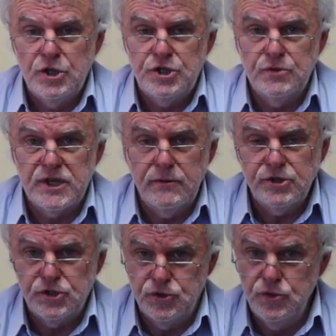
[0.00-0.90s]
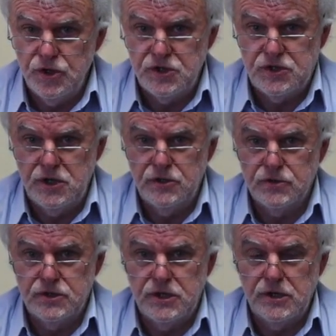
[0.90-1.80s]
she was able to do this,
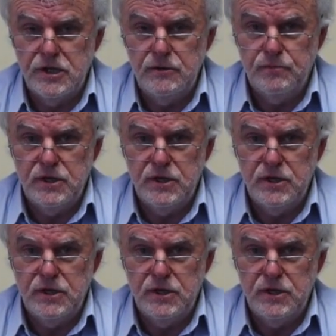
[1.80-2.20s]
interestingly,